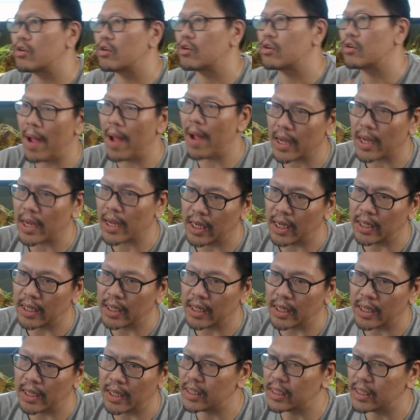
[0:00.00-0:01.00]
back in.
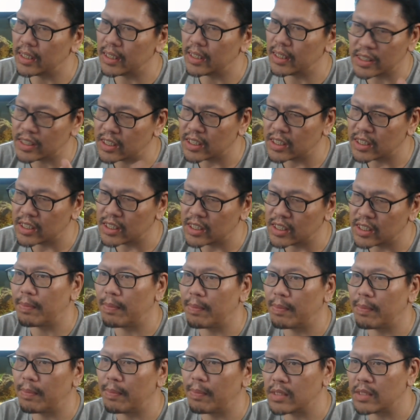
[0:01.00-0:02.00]
That's just the way
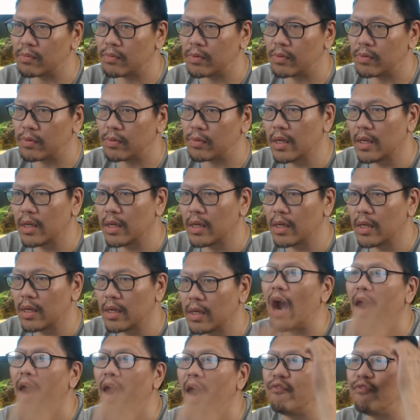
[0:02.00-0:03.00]
plants work.
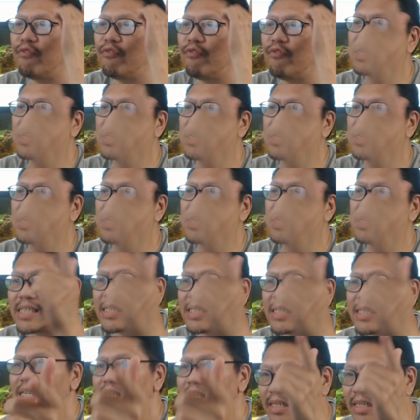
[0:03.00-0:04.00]
Iron Fist, that's it.